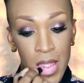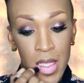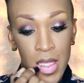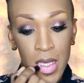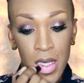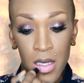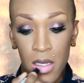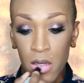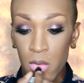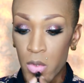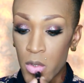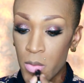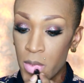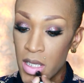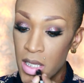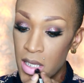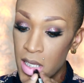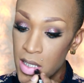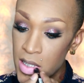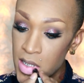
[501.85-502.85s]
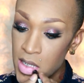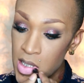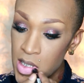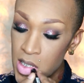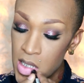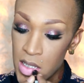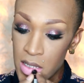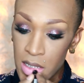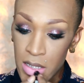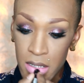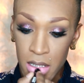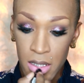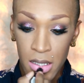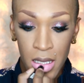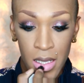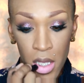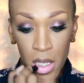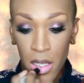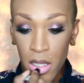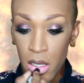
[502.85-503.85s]
the Ruby Kisses
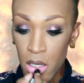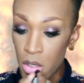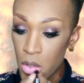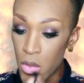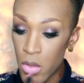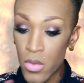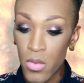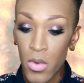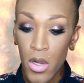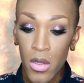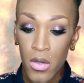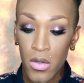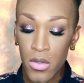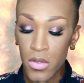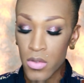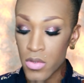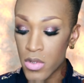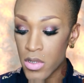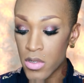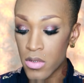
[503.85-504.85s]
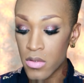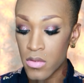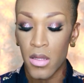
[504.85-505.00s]
in Nude Rose.